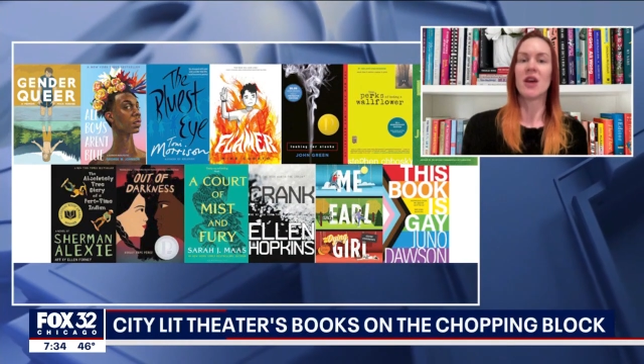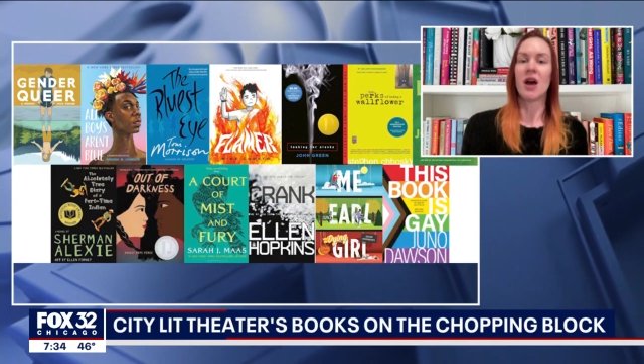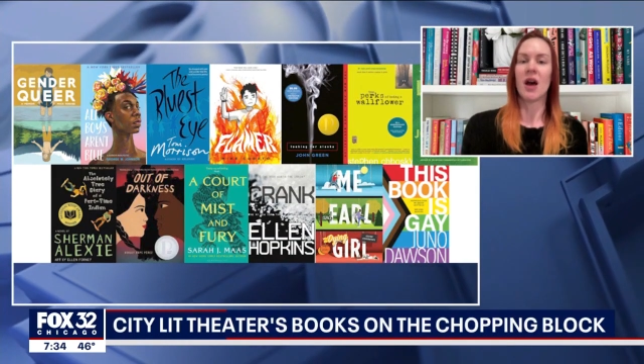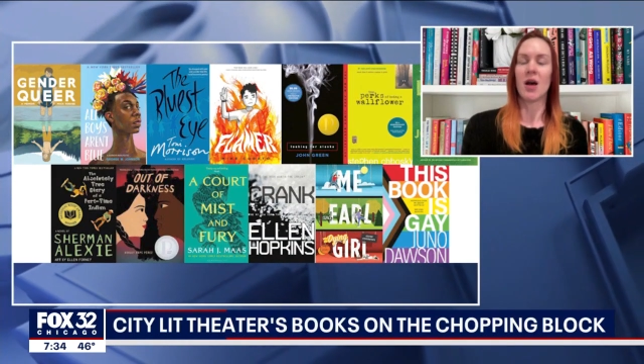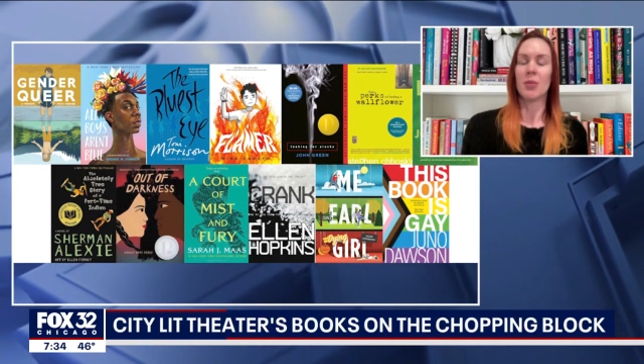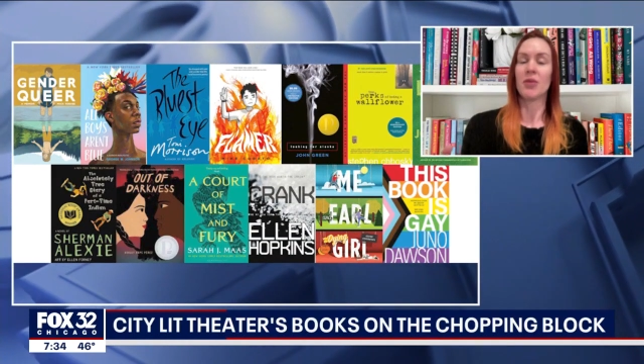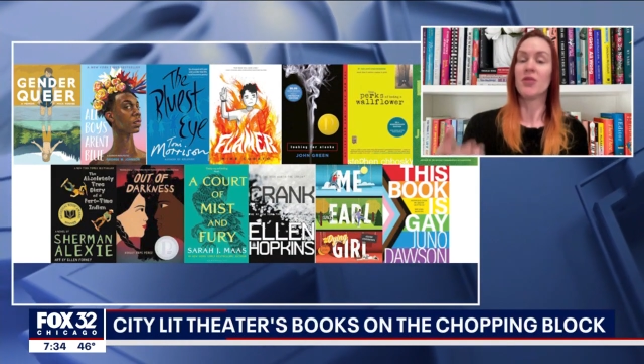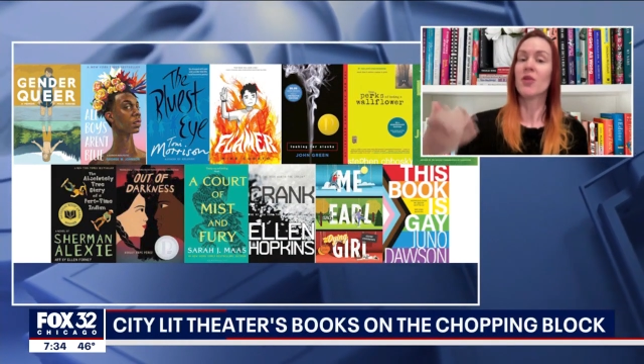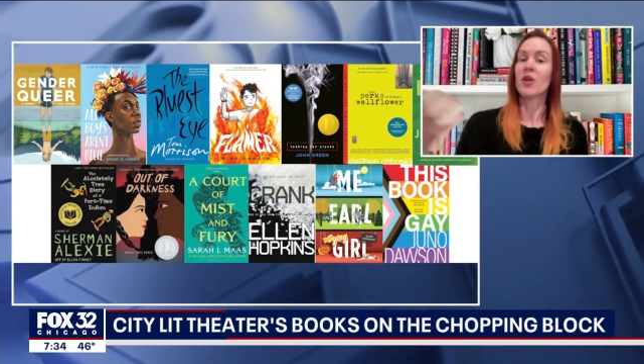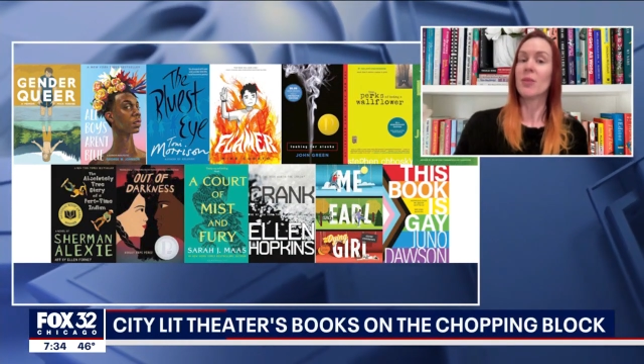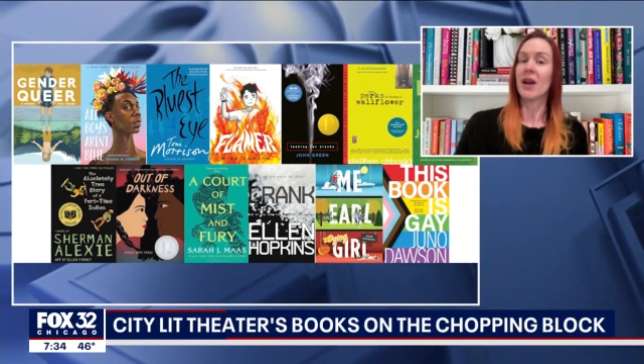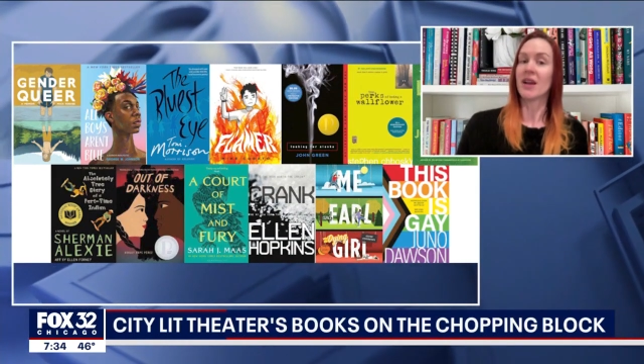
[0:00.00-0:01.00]
um,
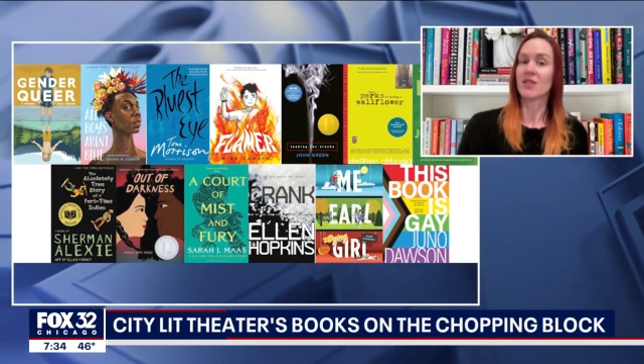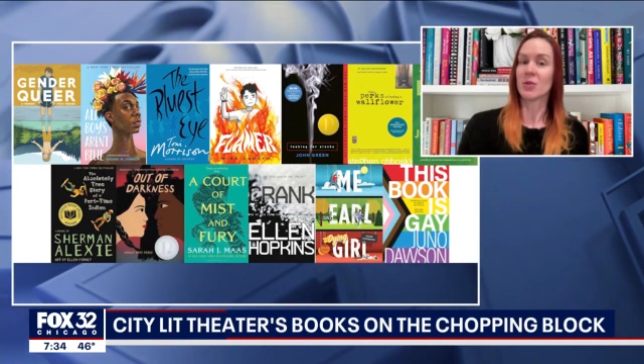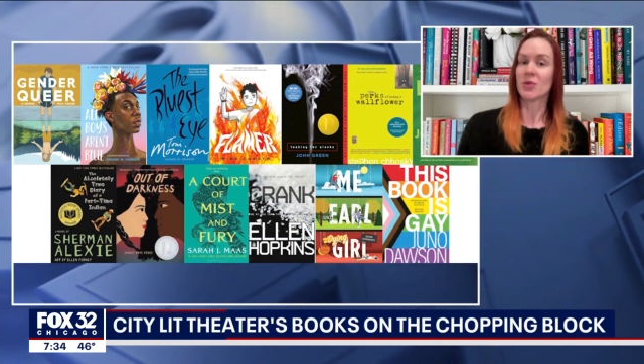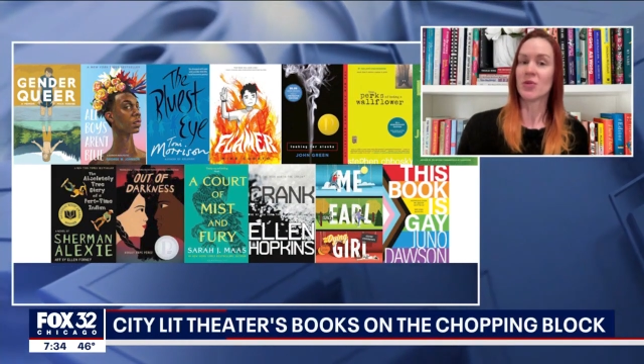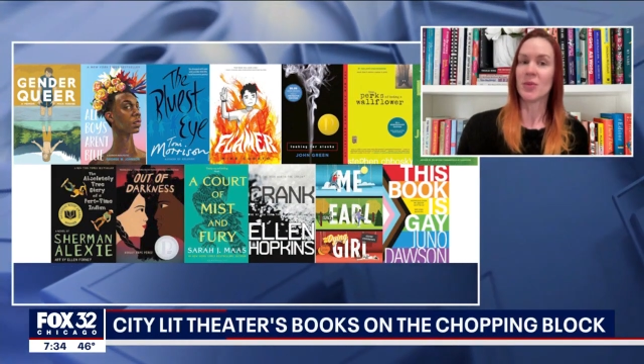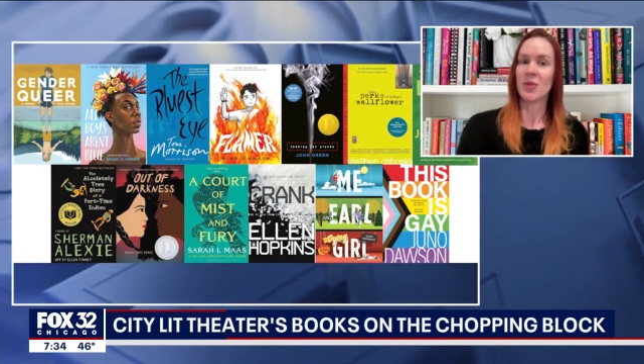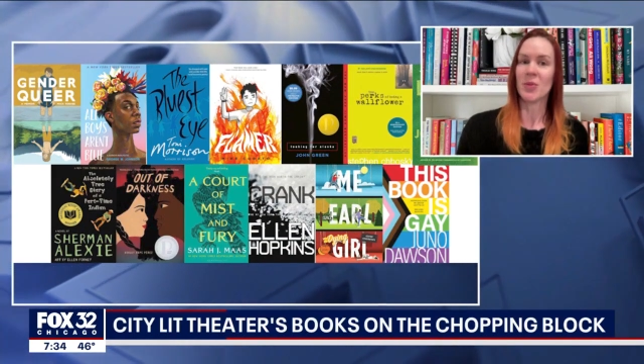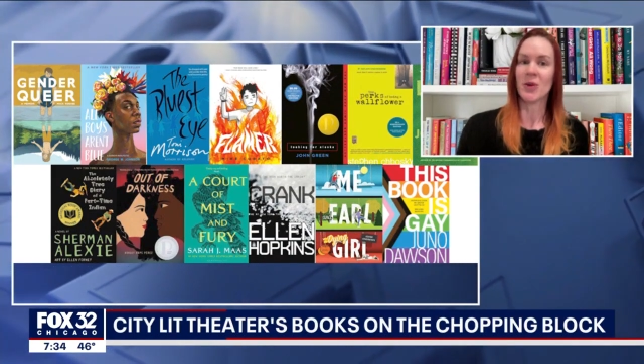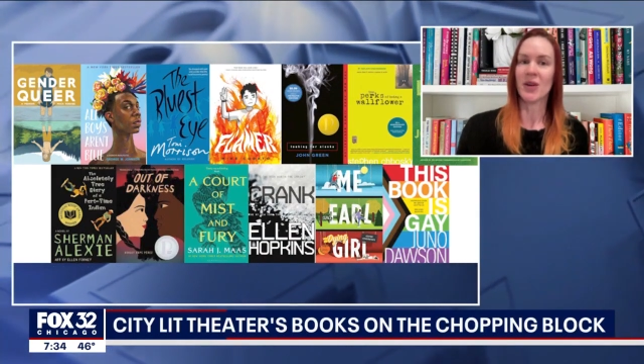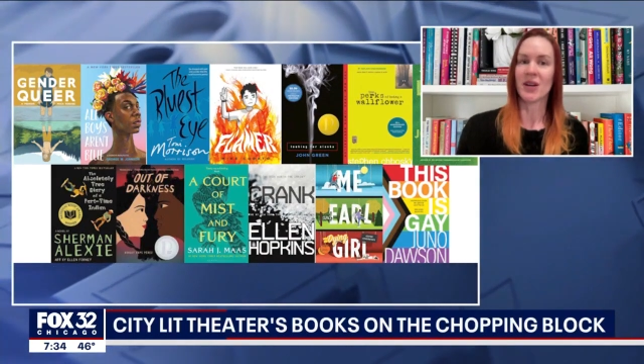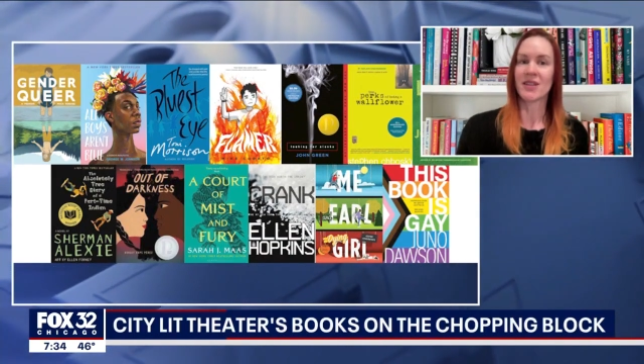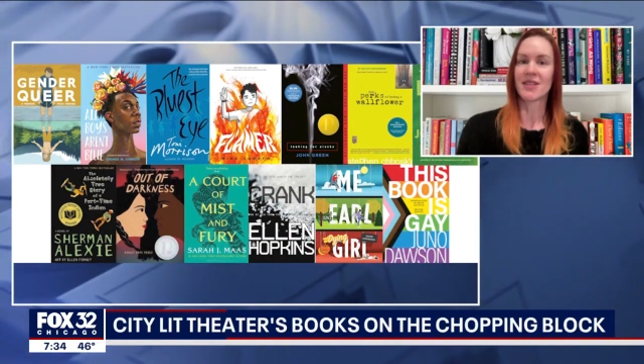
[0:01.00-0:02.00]
perform excerpts from the
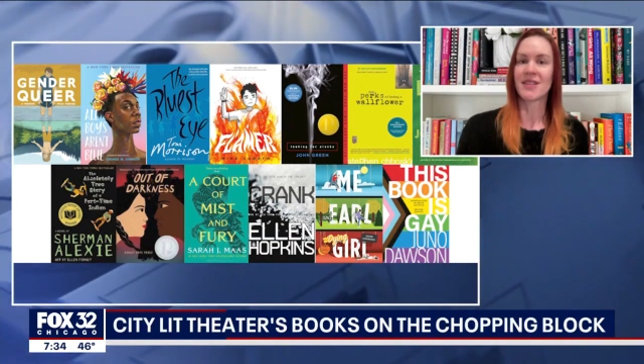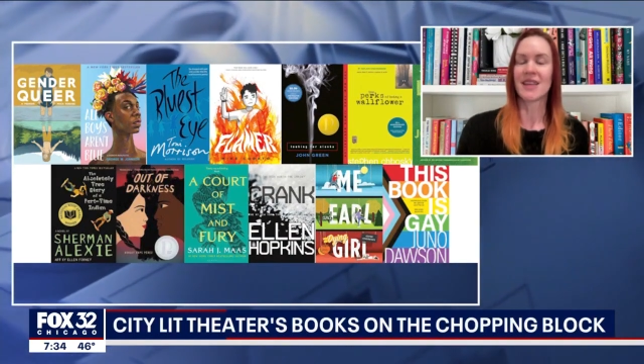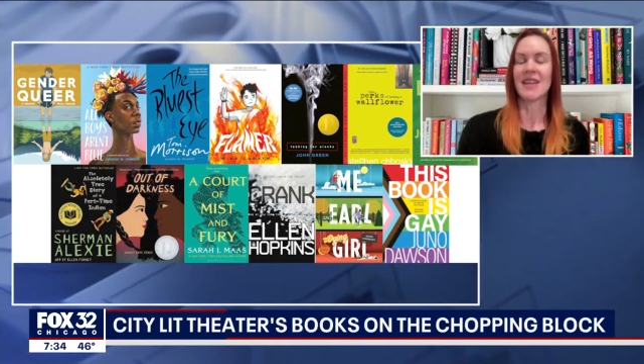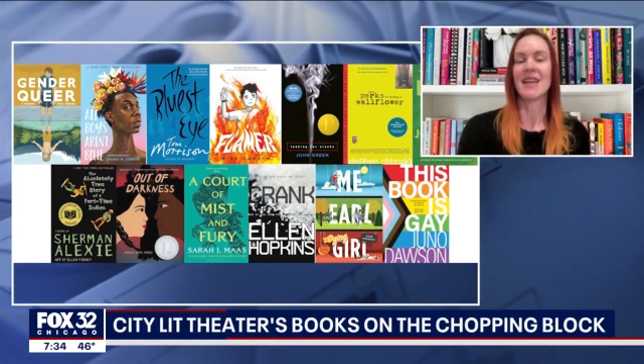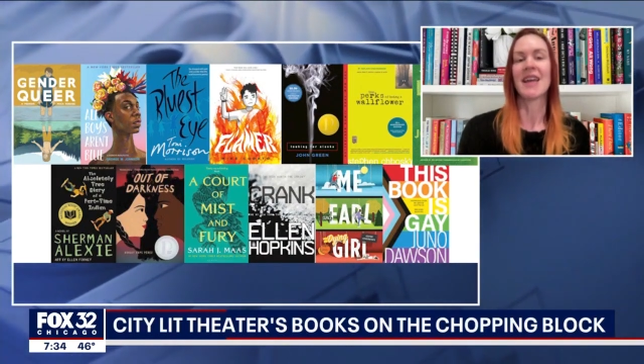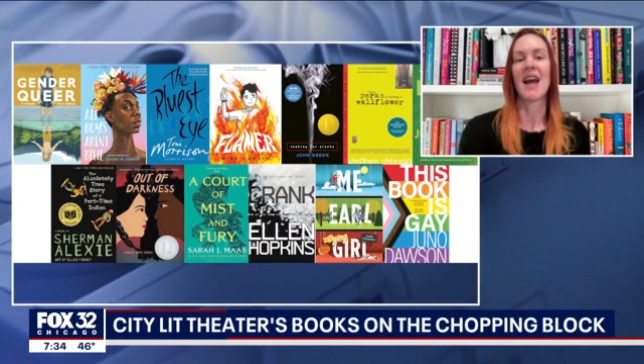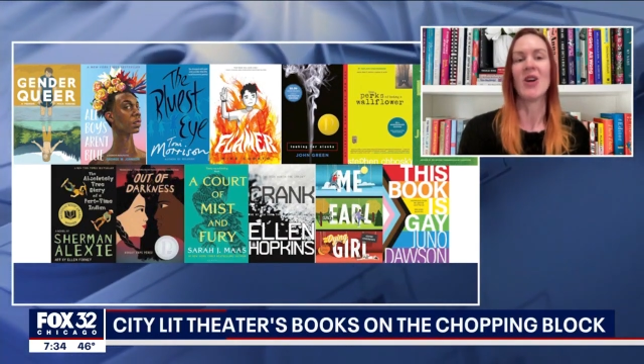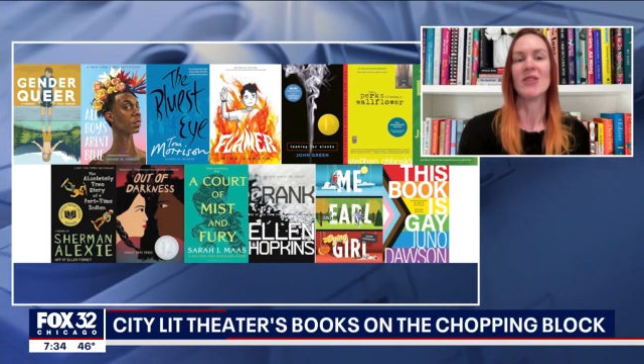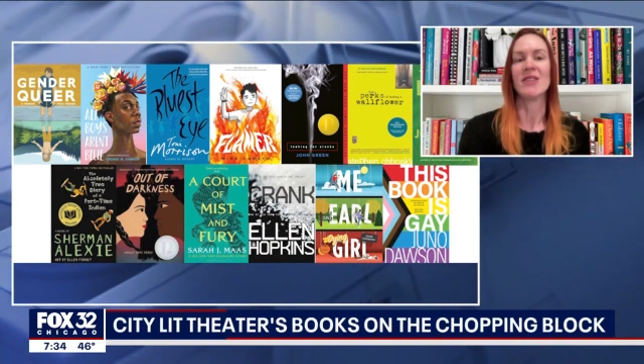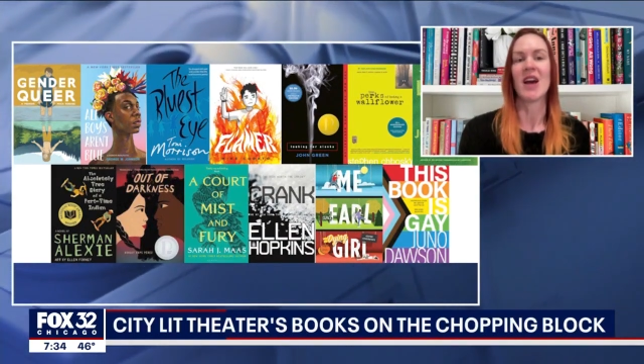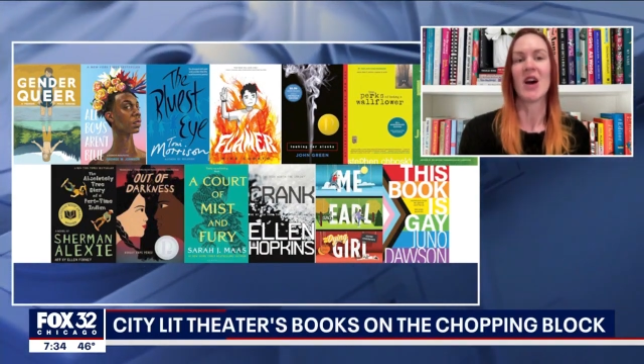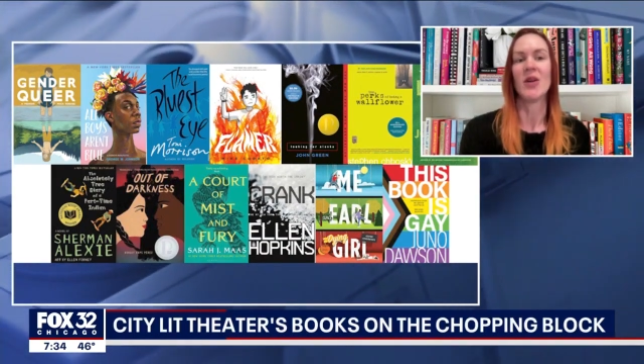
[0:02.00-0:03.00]
books in a
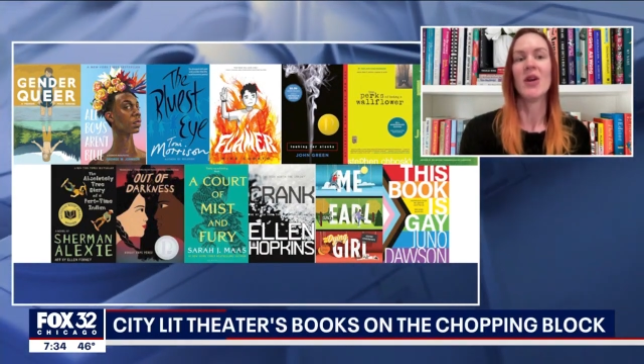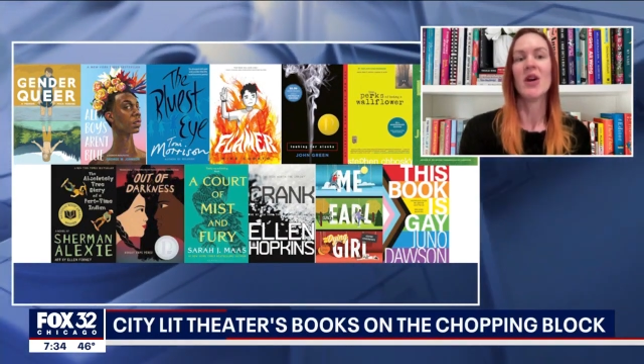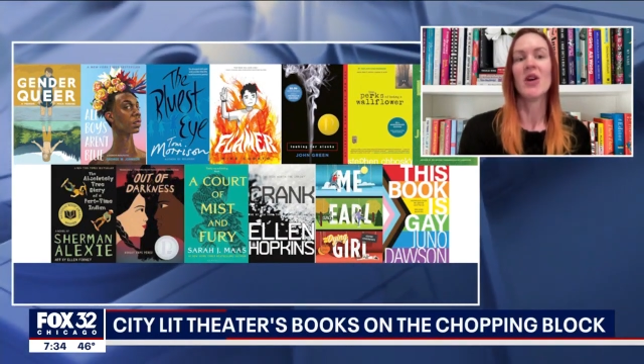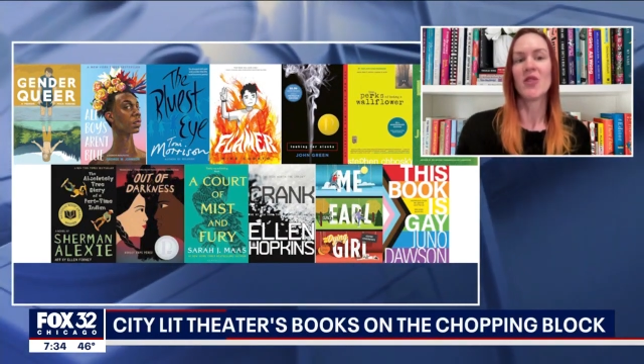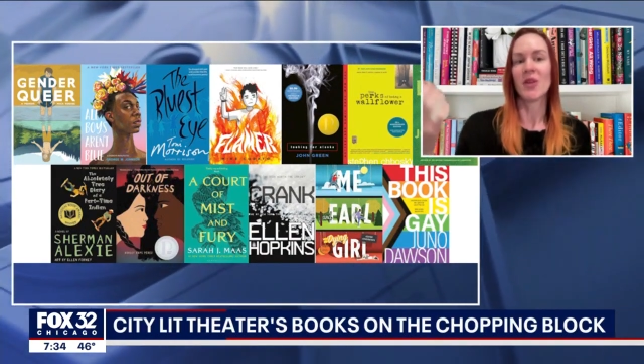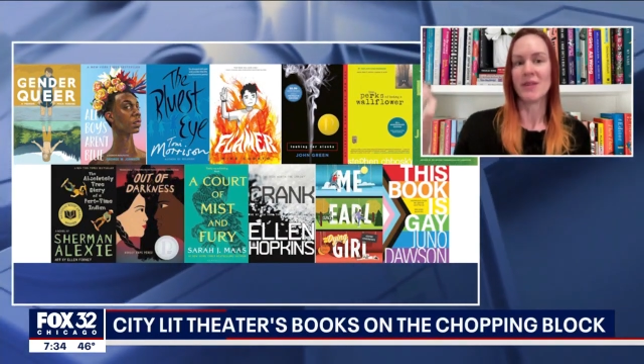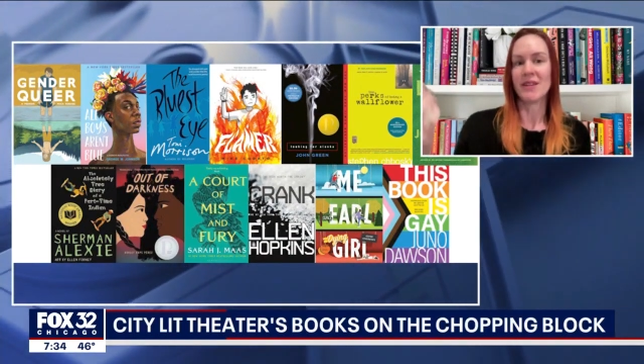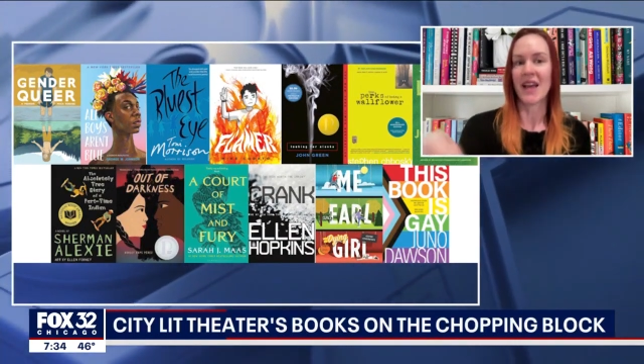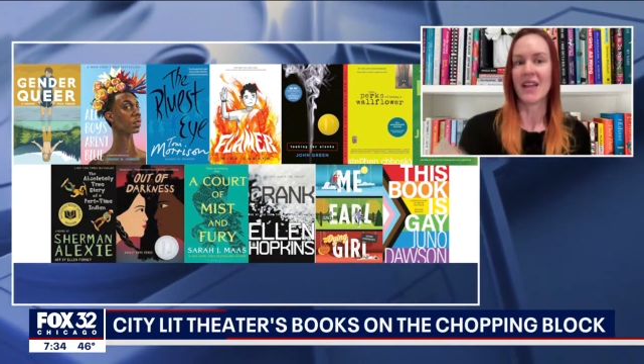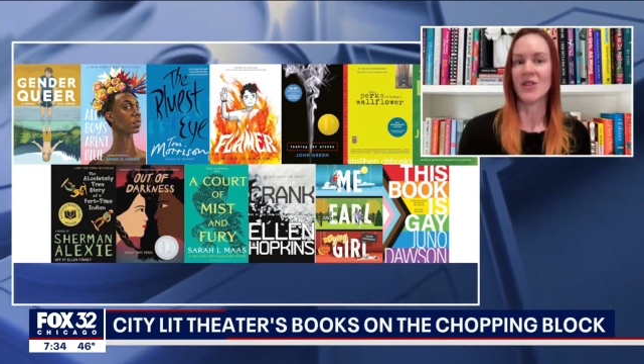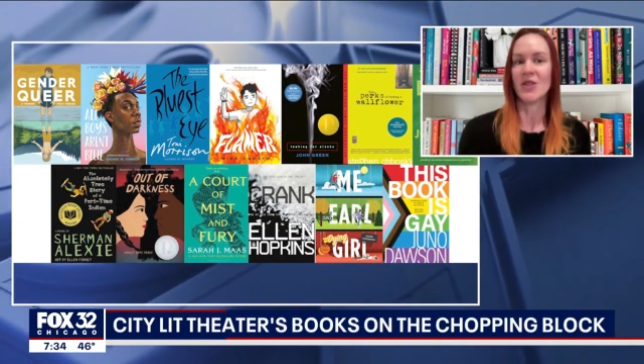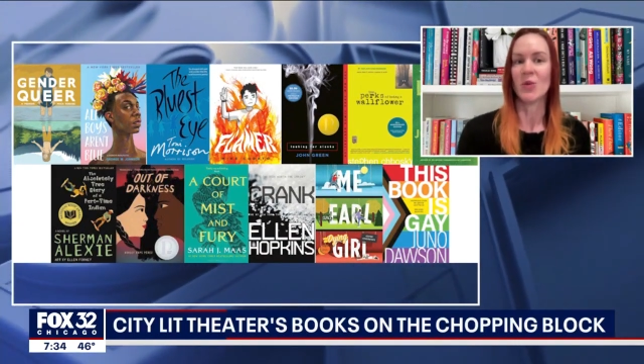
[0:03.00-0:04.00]
countdown from 10 to